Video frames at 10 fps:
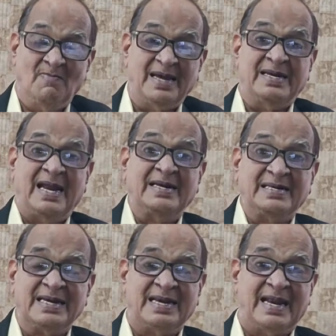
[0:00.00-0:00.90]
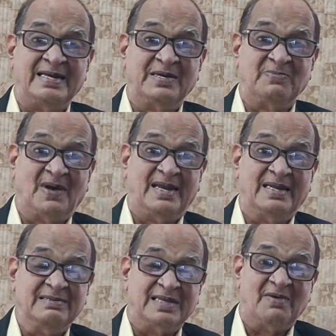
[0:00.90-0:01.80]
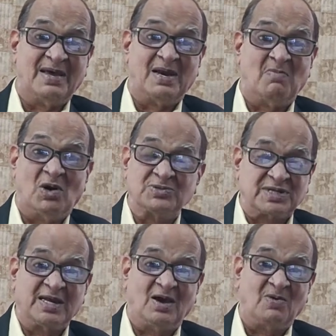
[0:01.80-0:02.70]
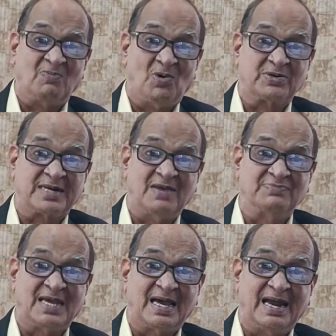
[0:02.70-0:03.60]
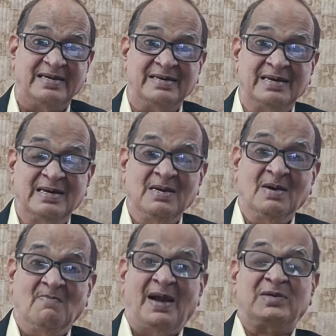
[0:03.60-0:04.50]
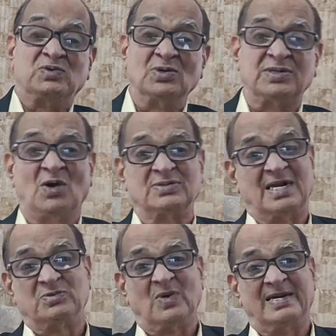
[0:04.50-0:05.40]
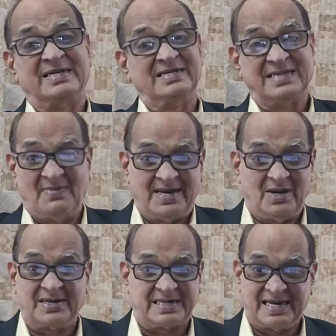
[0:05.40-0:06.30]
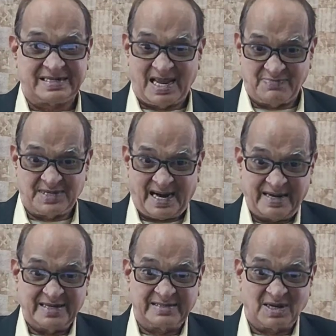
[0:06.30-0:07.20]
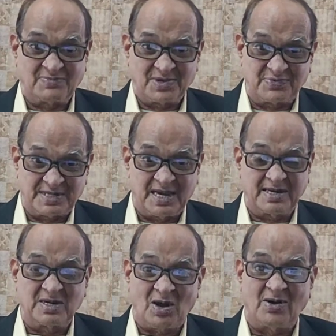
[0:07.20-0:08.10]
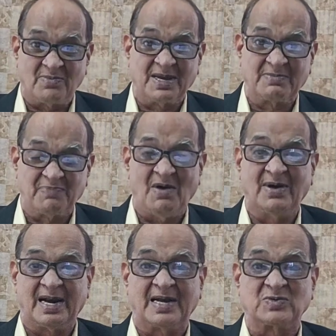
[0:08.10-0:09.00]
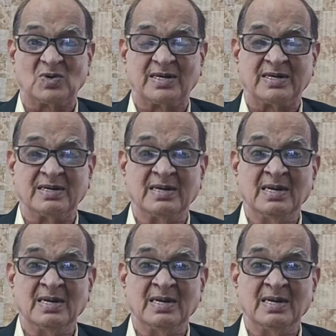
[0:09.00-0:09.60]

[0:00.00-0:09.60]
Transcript: By 1995 they were about 3 or 4 times ahead. By 2027 or 10 times ahead in terms of sheer economic power actually.